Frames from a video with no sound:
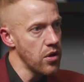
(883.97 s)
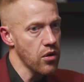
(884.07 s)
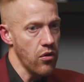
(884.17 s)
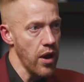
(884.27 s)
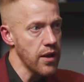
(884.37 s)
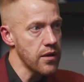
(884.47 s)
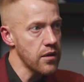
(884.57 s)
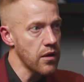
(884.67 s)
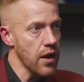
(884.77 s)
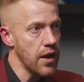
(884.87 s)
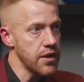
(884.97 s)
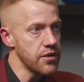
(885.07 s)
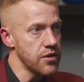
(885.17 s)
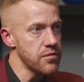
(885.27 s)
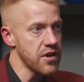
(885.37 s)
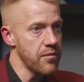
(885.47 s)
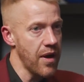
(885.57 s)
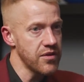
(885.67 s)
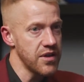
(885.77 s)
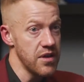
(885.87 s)
Great. Okay, let's do something
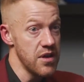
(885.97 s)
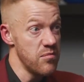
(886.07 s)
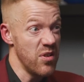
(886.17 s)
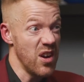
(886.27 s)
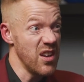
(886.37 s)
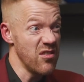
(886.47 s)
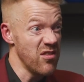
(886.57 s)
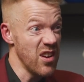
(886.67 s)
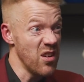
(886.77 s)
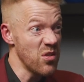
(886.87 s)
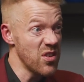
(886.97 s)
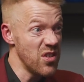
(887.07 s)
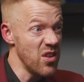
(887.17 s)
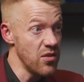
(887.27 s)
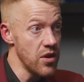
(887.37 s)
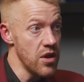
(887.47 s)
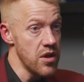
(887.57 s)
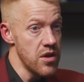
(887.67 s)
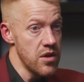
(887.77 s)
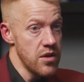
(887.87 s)
about it. But I didn't really know what to do.
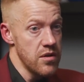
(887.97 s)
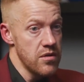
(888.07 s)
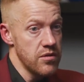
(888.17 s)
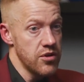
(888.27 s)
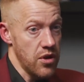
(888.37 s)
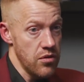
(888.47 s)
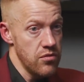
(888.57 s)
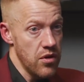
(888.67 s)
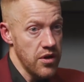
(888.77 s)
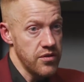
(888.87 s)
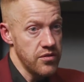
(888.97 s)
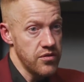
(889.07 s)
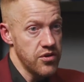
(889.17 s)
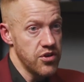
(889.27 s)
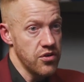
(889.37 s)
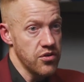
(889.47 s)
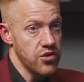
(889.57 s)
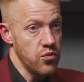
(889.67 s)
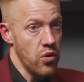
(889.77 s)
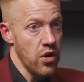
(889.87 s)
So I stuck
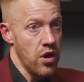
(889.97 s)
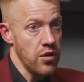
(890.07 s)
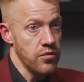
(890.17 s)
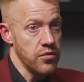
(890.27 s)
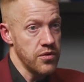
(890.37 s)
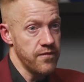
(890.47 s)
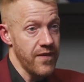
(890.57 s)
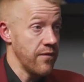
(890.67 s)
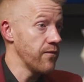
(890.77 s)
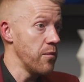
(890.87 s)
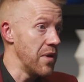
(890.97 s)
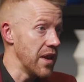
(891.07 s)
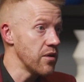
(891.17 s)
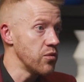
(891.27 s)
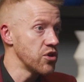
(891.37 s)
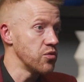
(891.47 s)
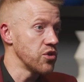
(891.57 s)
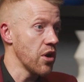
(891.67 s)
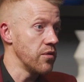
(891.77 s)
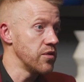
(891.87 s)
to what I was found familiar, which was
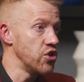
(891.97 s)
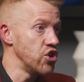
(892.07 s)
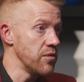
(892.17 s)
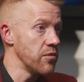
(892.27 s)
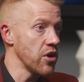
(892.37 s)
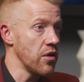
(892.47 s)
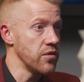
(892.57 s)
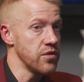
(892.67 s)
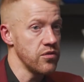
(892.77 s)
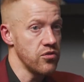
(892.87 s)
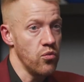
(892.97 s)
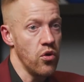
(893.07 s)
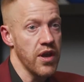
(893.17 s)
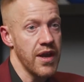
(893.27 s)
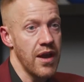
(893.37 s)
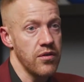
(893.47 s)
going to the gym and going to working out.